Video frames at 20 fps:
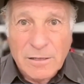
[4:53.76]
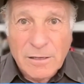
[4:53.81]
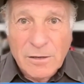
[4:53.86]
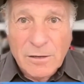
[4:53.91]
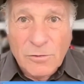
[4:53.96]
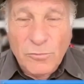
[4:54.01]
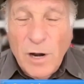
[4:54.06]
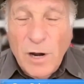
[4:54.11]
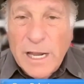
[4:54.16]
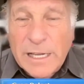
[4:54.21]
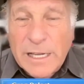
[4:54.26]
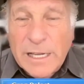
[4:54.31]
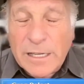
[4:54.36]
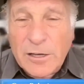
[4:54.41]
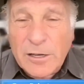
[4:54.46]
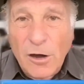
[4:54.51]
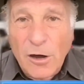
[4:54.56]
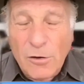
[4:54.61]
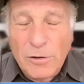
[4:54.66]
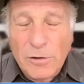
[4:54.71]
running
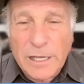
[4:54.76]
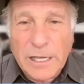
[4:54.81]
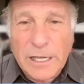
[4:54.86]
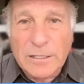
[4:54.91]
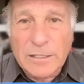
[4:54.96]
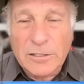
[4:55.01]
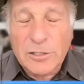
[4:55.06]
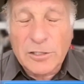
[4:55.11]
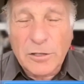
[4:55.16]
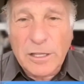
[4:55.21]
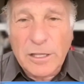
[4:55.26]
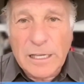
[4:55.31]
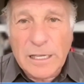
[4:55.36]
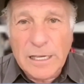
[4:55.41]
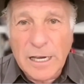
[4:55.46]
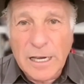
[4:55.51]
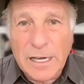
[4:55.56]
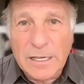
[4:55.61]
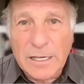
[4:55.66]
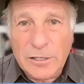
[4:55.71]
coke into
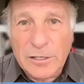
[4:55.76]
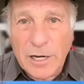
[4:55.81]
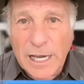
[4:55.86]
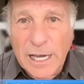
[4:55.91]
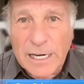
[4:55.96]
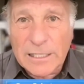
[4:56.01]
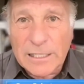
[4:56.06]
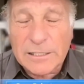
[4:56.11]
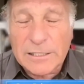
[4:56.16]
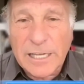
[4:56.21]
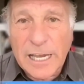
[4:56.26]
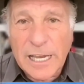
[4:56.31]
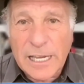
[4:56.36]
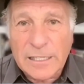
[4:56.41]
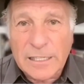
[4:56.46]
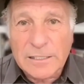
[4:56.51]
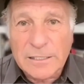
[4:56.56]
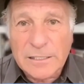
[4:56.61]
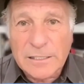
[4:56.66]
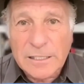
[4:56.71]
the United
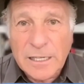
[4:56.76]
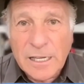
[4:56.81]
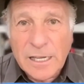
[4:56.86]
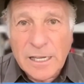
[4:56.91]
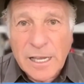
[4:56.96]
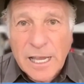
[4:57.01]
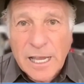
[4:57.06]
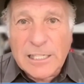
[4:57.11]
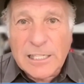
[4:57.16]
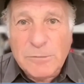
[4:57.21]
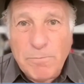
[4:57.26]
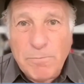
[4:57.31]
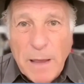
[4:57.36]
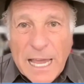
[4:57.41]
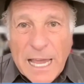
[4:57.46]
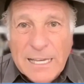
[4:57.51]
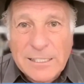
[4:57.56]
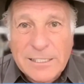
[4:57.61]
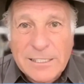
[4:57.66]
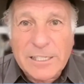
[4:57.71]
States is
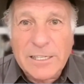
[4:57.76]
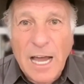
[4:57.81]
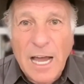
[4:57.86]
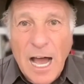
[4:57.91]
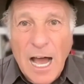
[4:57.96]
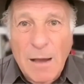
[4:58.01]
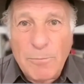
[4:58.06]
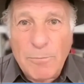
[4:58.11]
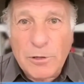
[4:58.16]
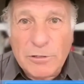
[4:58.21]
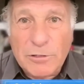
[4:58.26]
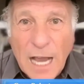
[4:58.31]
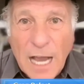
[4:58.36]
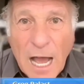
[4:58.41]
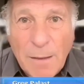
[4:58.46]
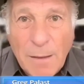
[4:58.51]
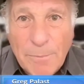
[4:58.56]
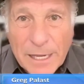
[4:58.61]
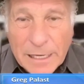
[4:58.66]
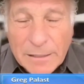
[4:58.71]
based in Abu
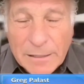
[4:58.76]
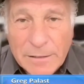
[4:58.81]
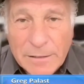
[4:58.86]
Dhabi.